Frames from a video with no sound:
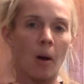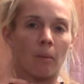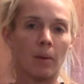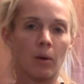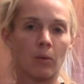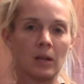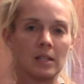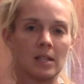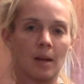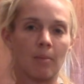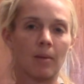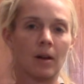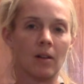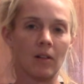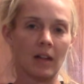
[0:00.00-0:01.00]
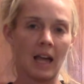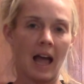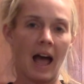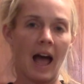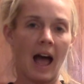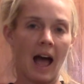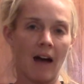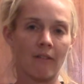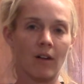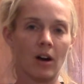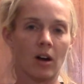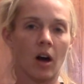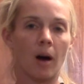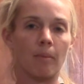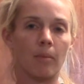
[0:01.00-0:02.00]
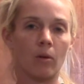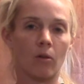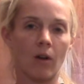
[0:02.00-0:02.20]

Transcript: but we typically have a couple